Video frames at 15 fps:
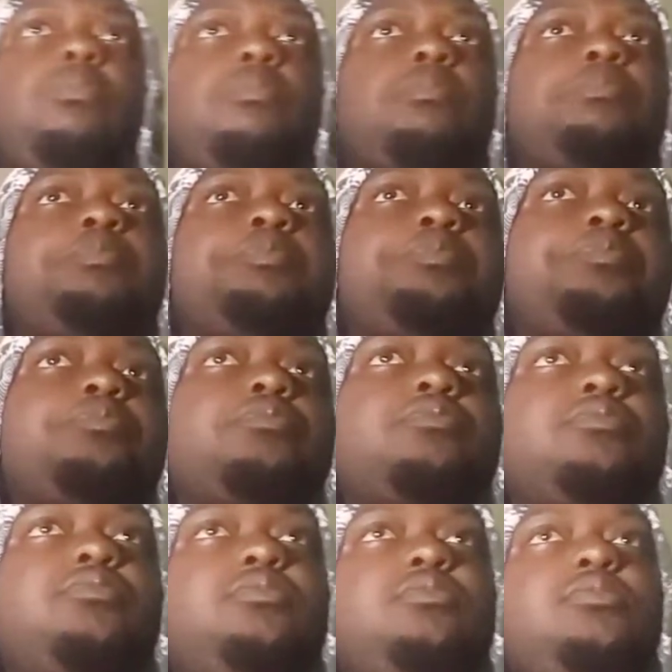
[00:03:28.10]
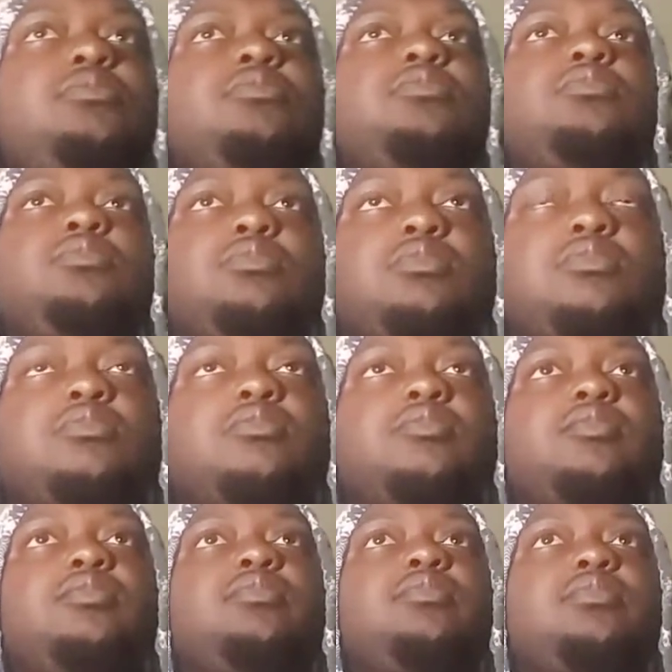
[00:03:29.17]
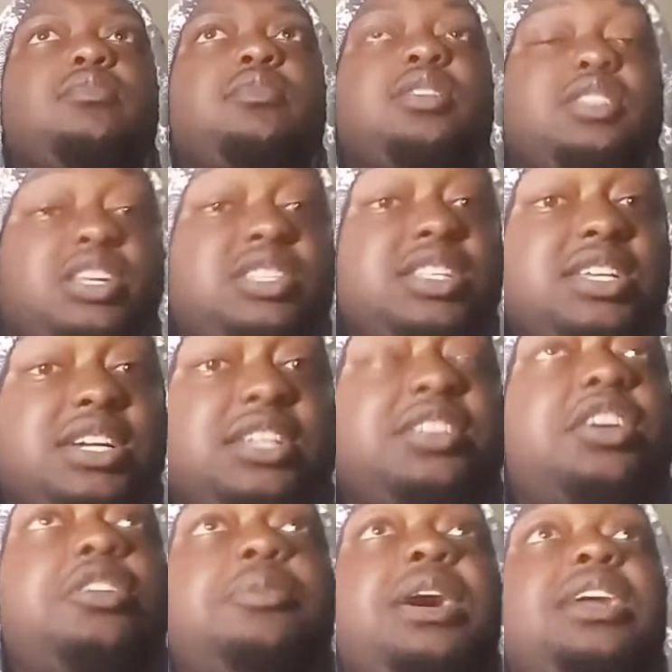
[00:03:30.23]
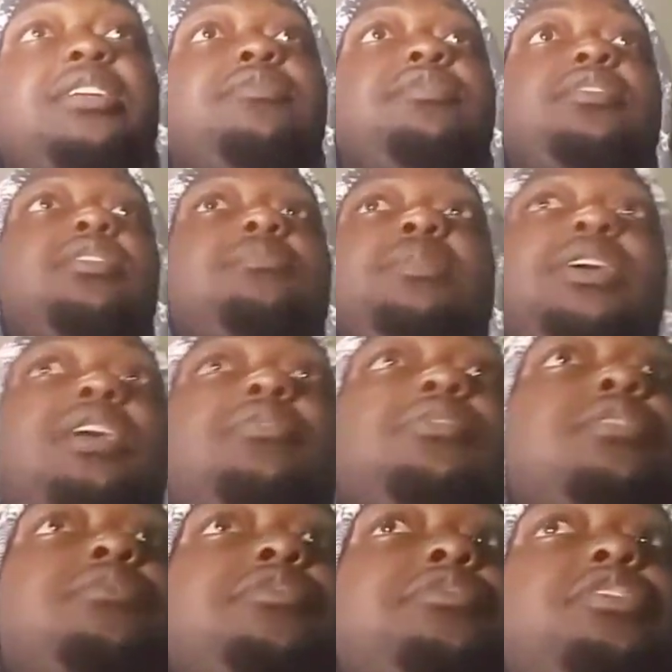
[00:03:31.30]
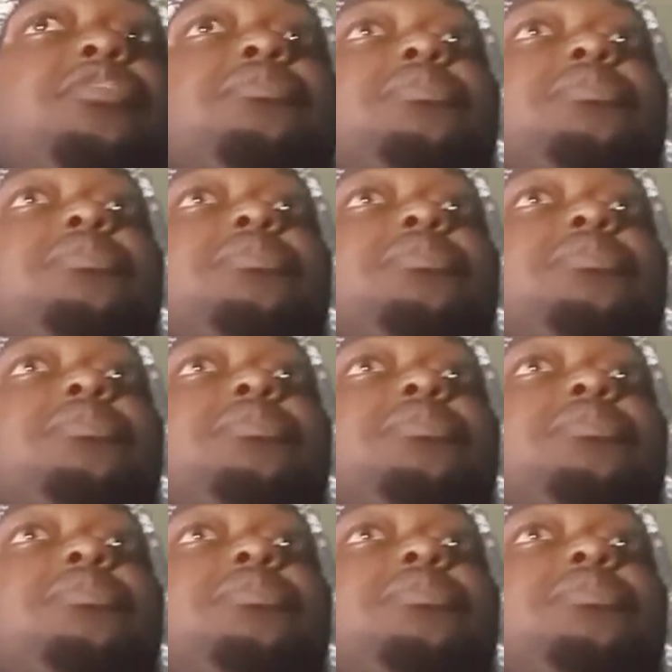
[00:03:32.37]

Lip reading: Niggas I show love to, they did switch squares. This nigga dope, I ain't, man, I don't give a fuck.